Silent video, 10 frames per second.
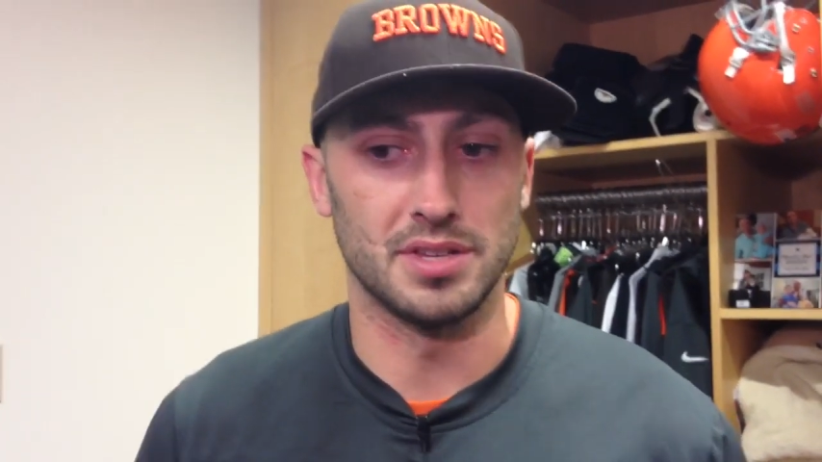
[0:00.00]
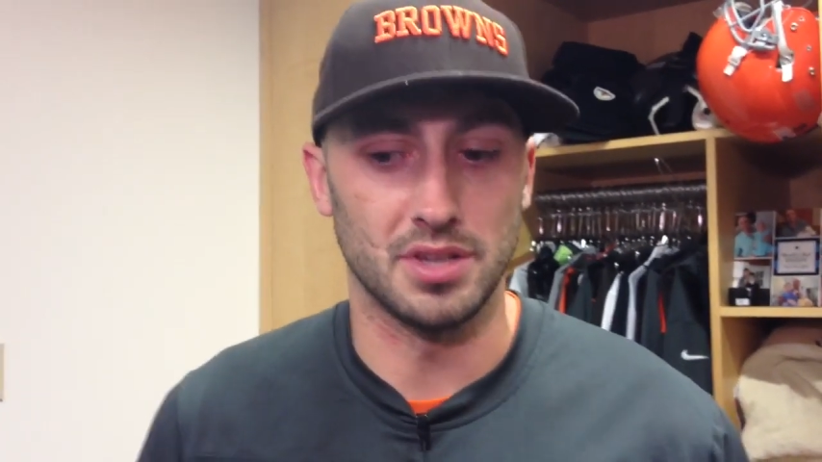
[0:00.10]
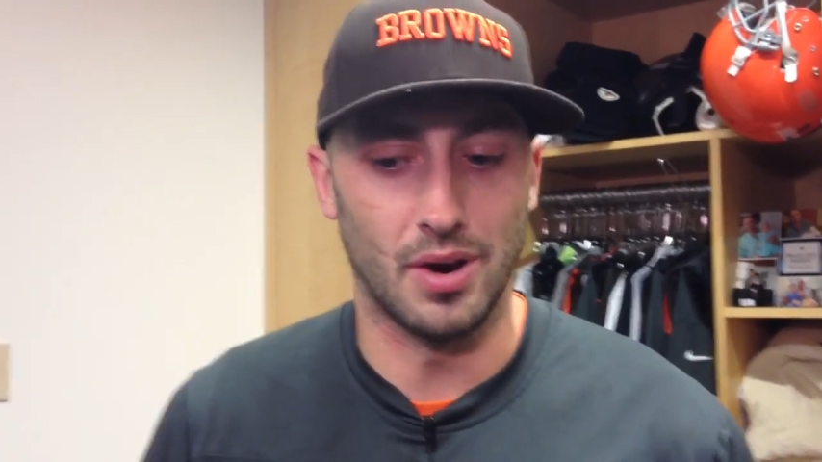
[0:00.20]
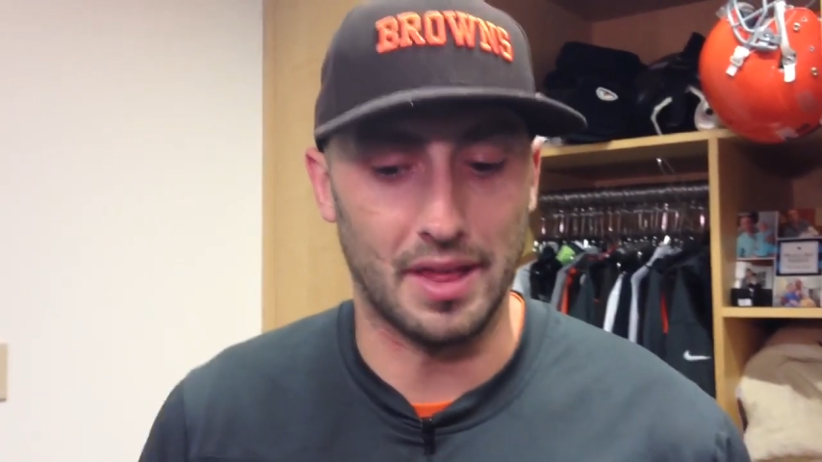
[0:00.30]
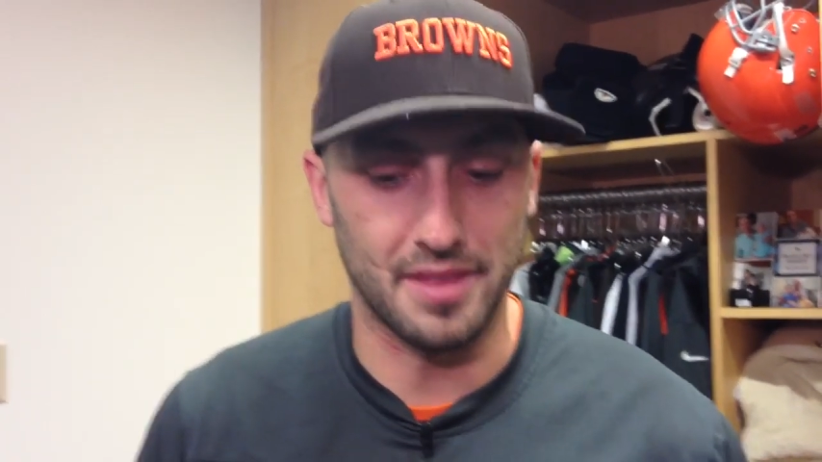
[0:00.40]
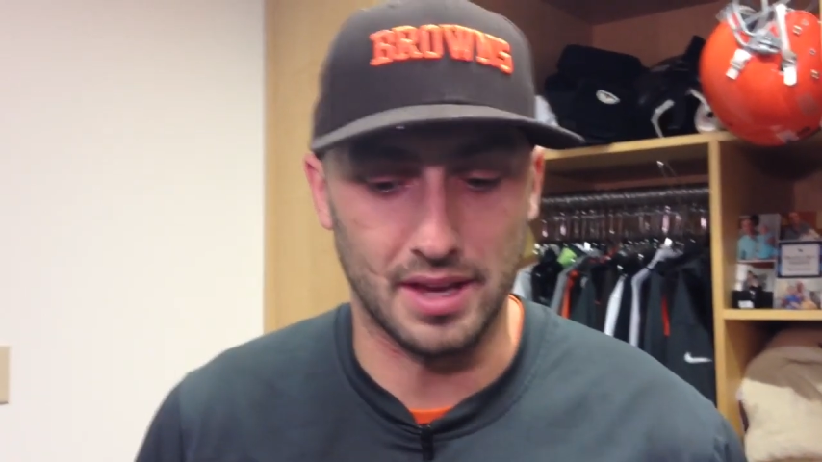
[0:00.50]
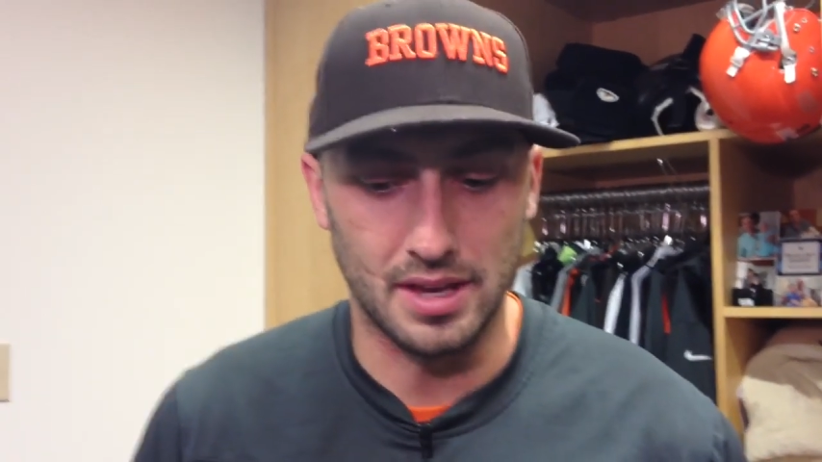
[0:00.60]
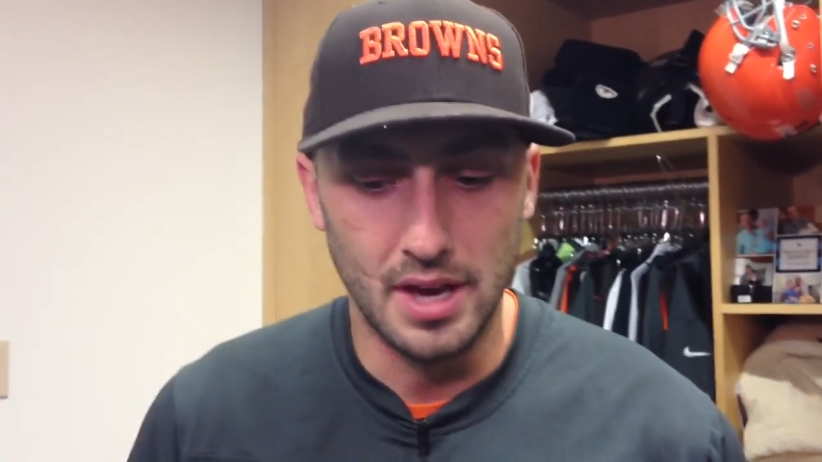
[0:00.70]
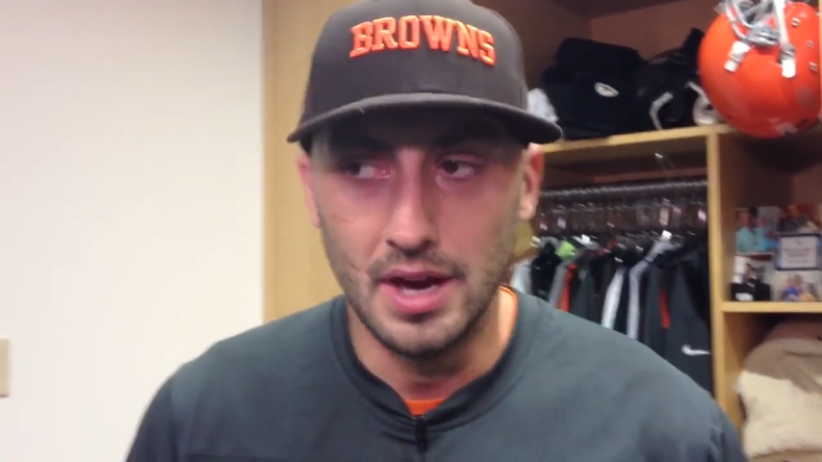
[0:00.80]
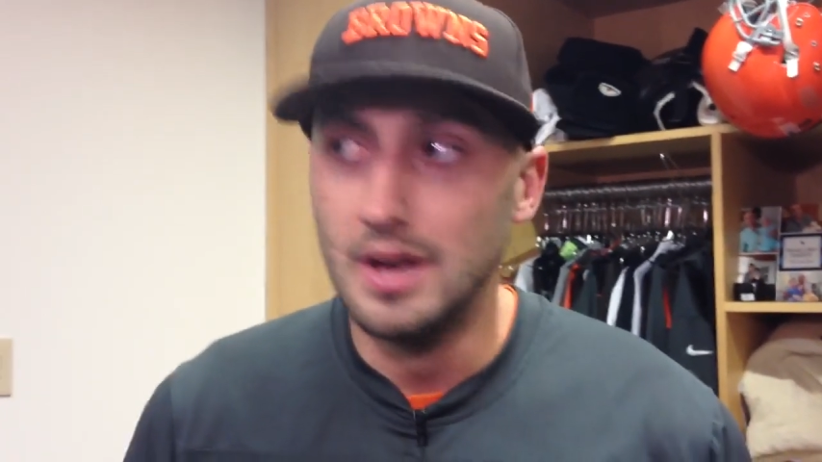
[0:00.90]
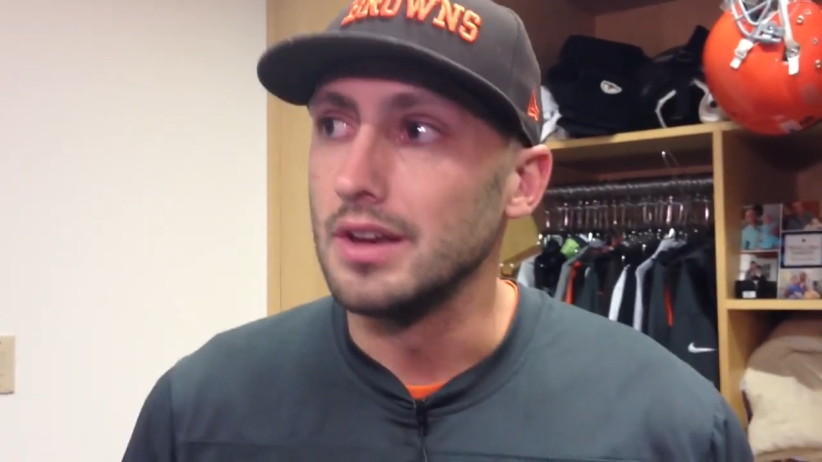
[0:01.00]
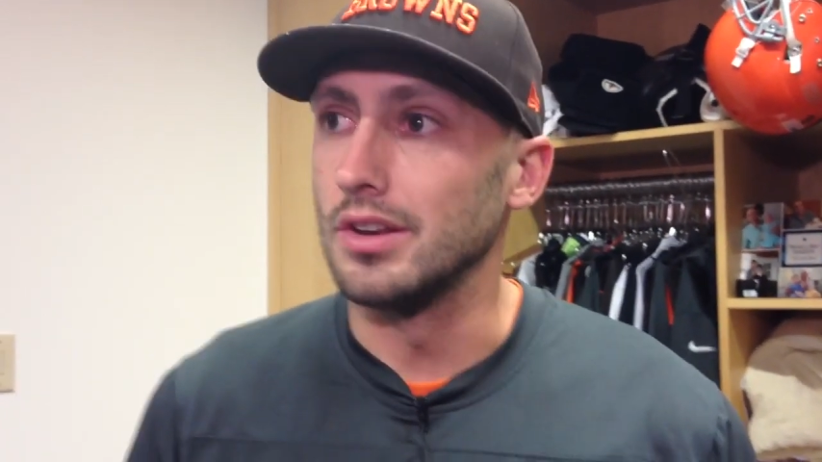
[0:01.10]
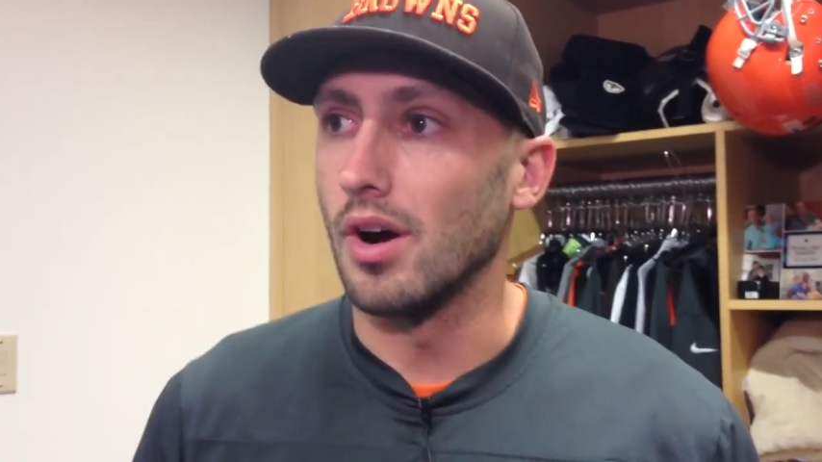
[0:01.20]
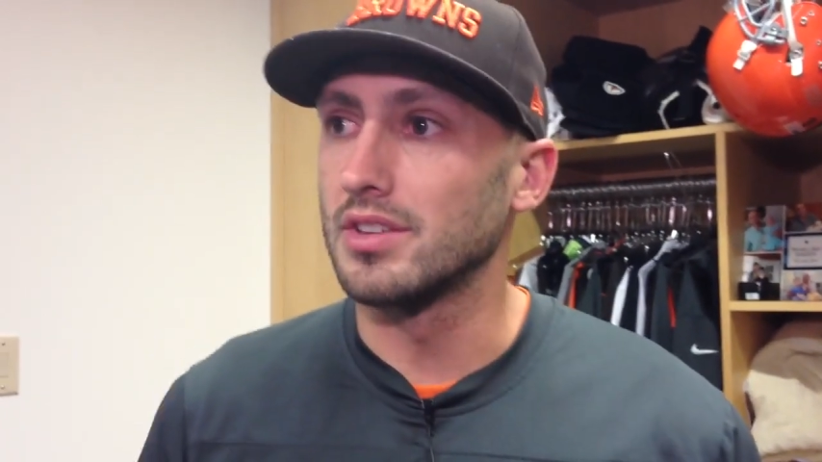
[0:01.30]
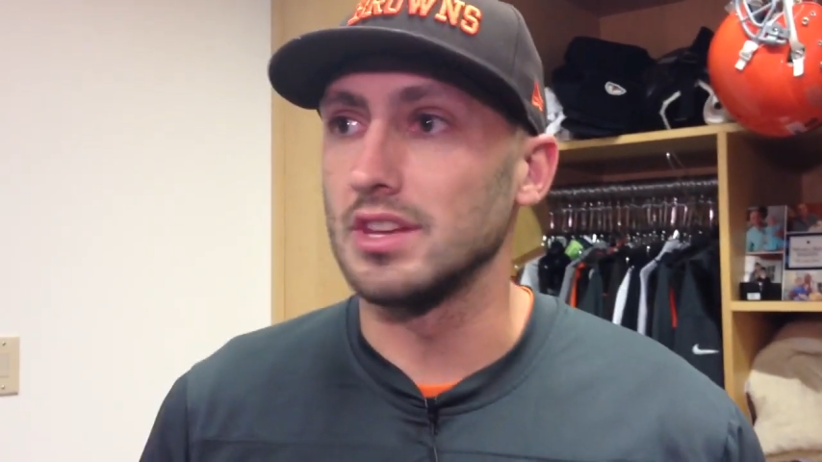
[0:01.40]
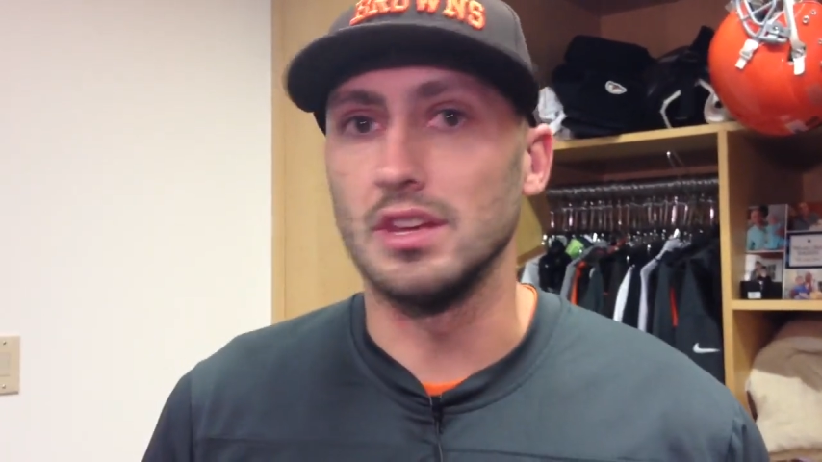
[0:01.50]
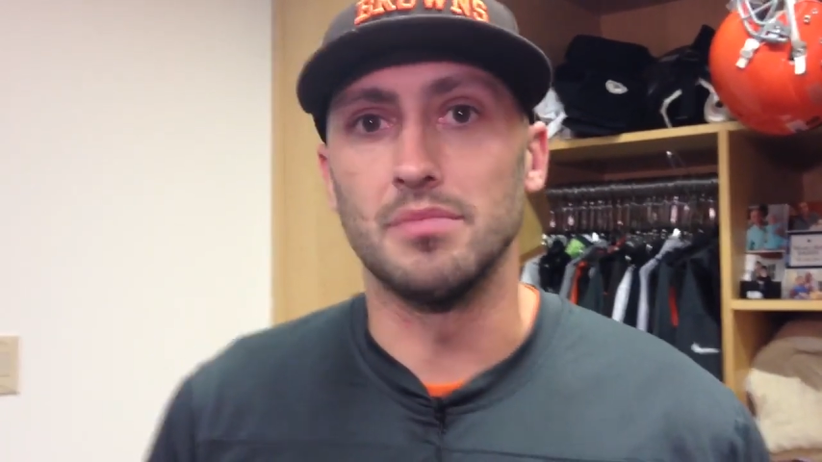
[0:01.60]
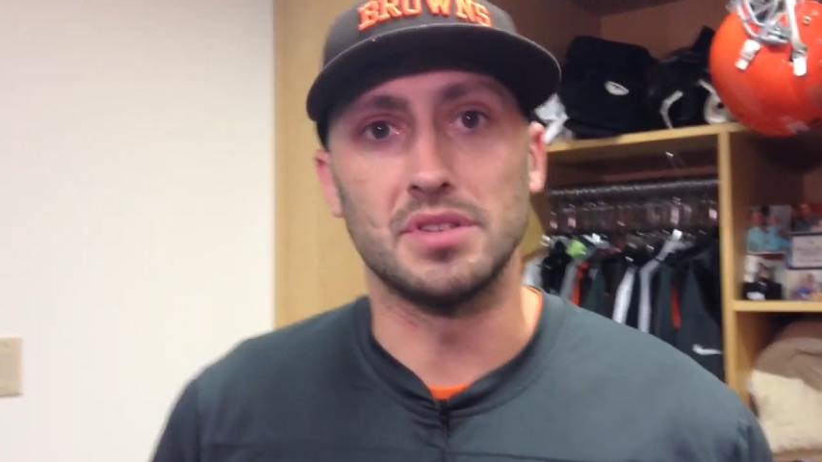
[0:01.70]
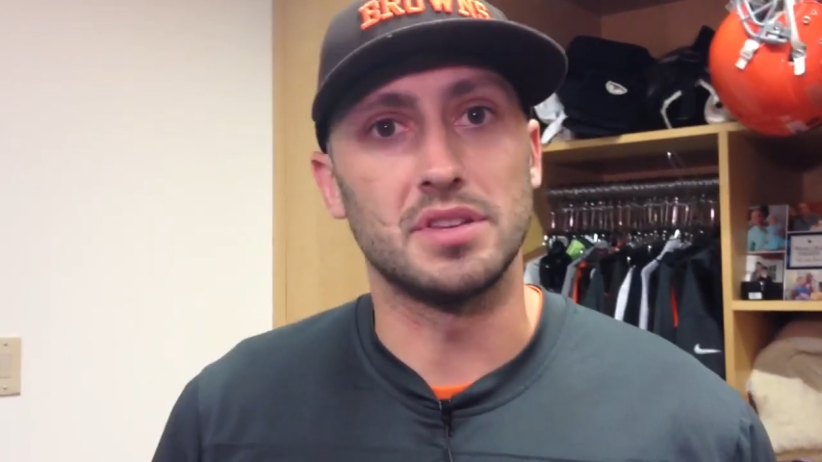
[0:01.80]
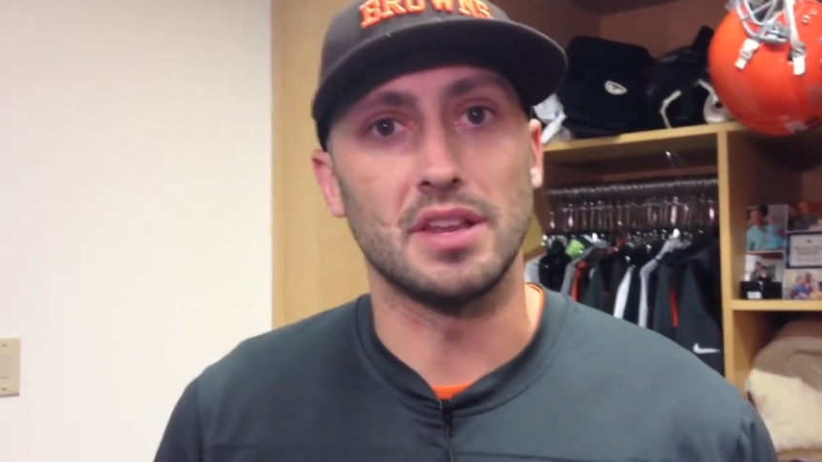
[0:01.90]
So I think, you know, our team
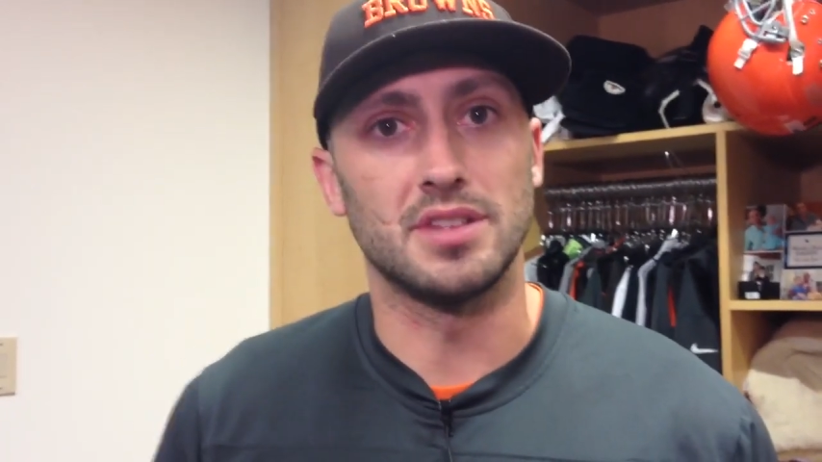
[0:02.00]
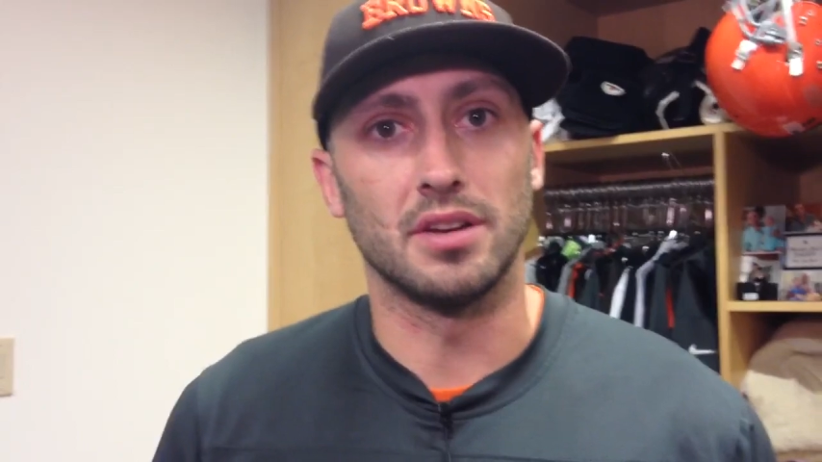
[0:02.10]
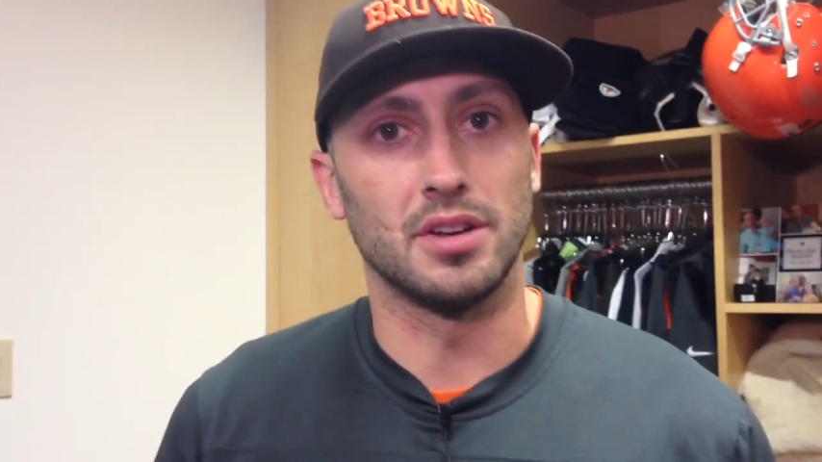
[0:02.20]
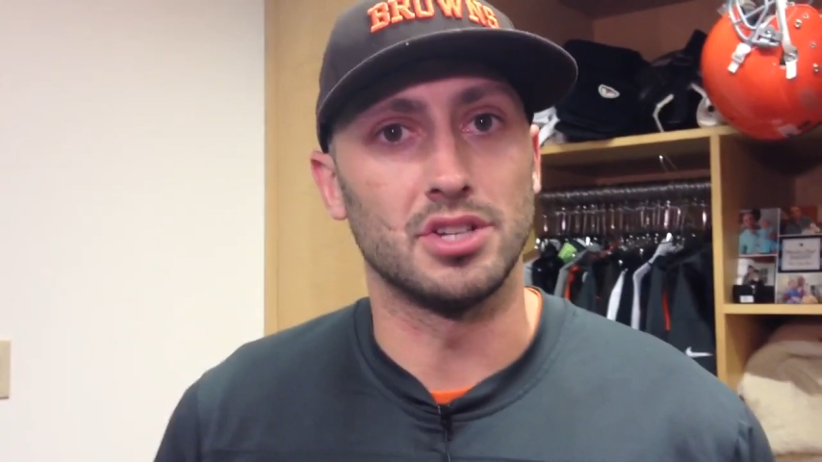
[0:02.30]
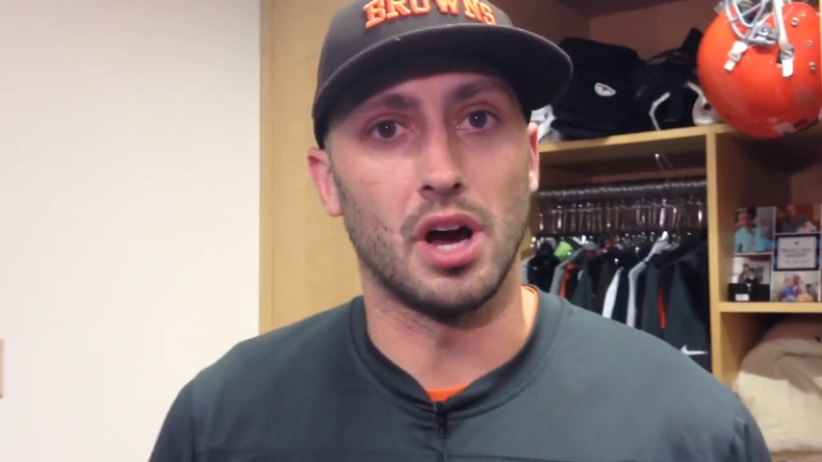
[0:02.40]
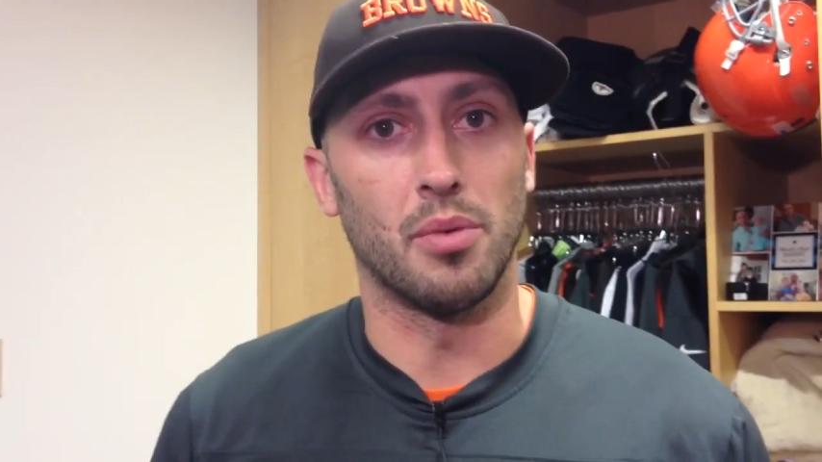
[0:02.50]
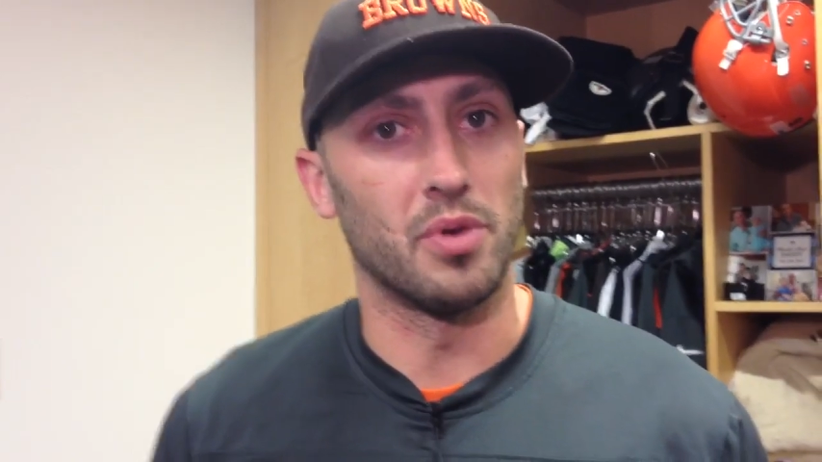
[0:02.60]
has done a good job.